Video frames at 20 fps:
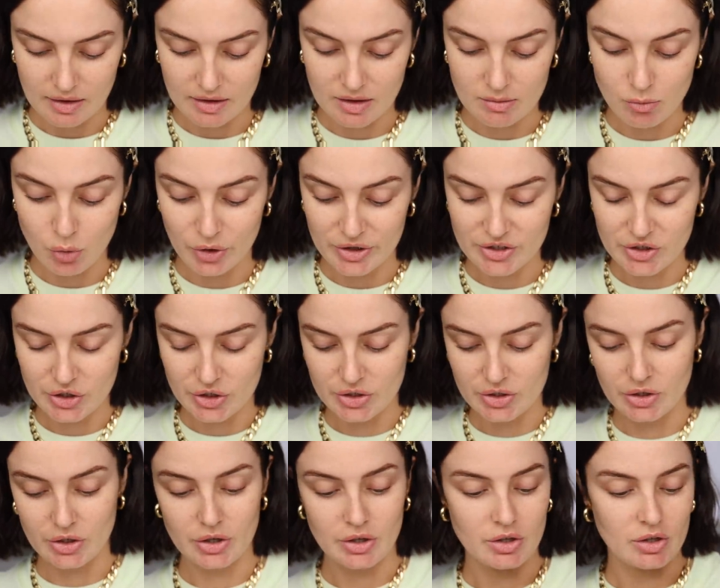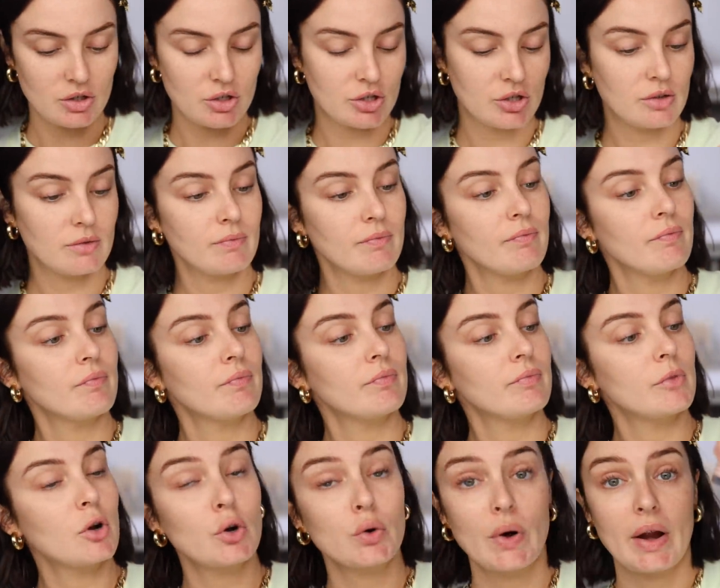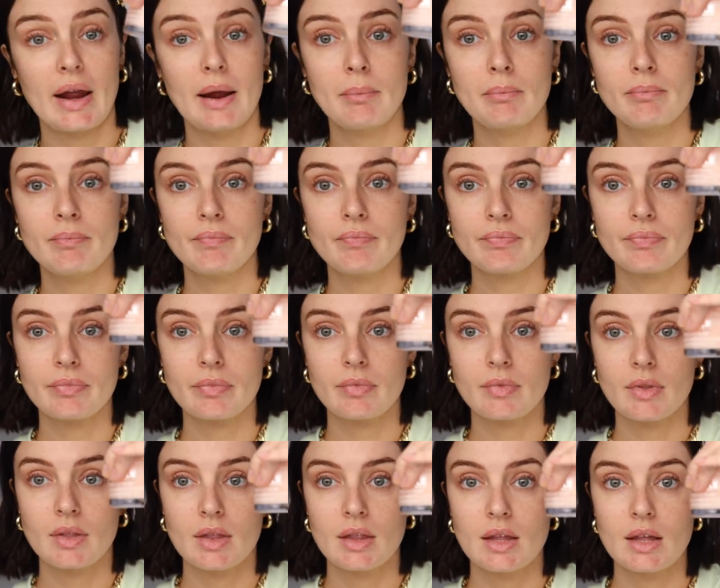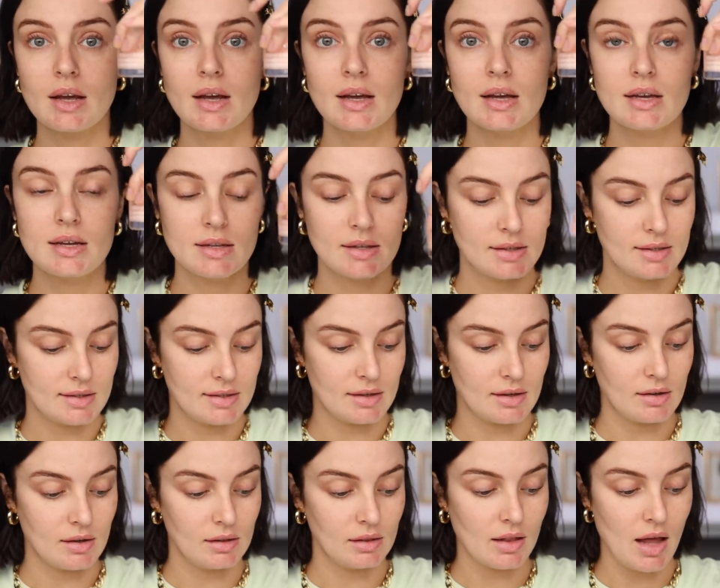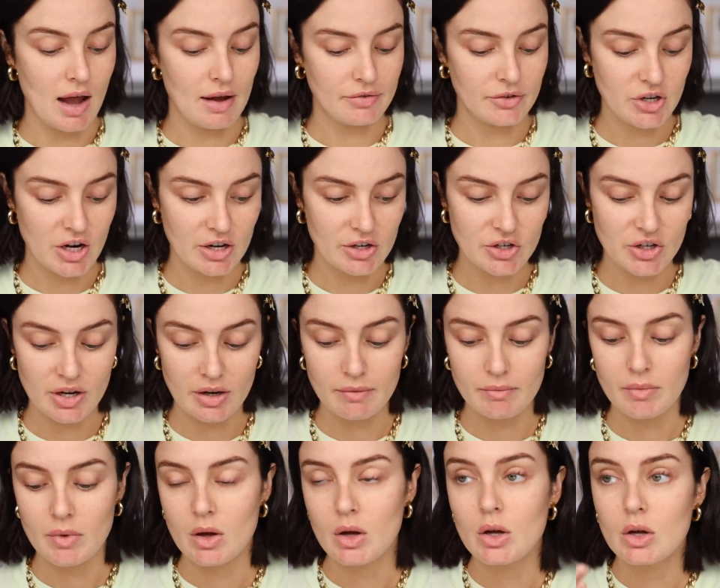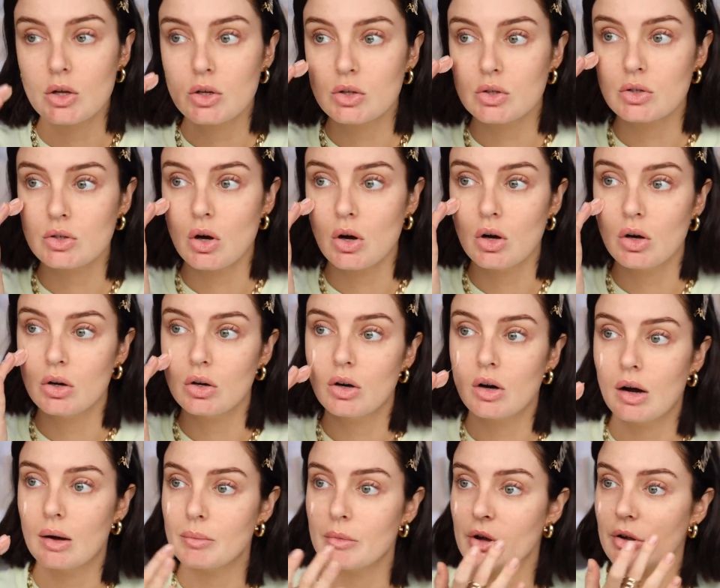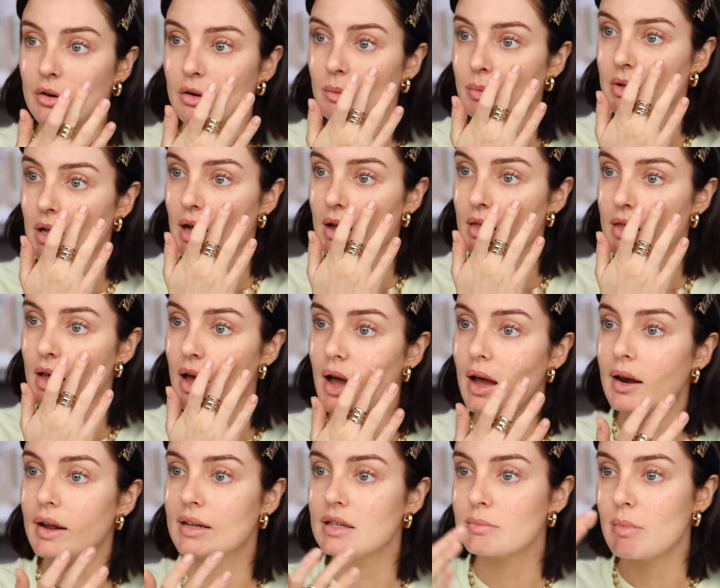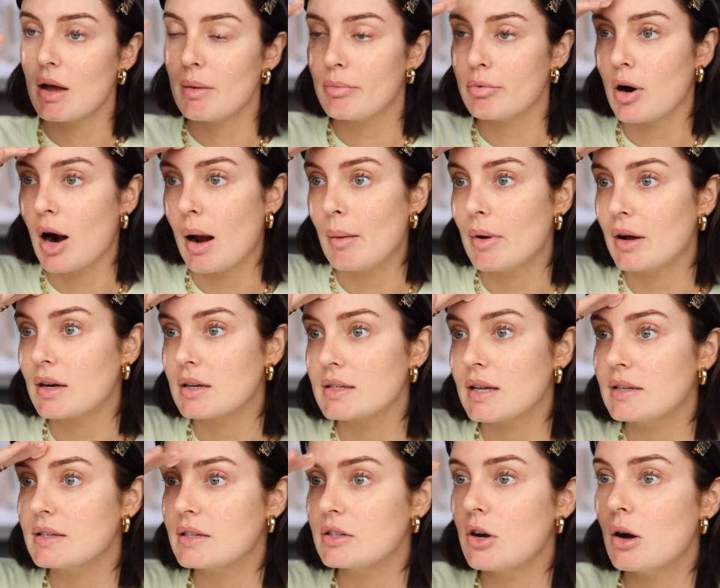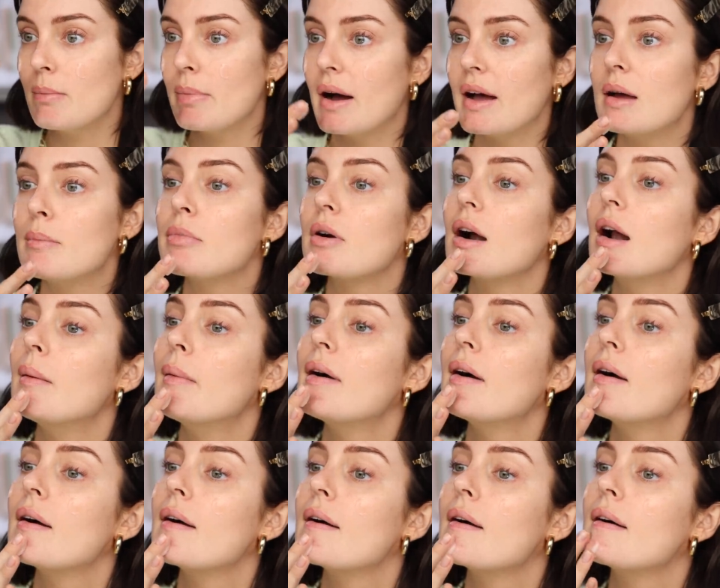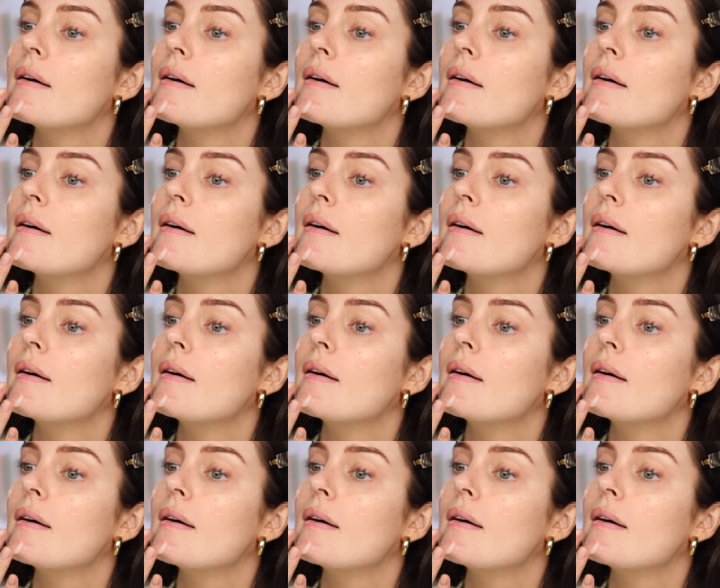that the Moisture Surge cream is life-changing. So I'm gonna apply that as my primer because I did not buy a primer.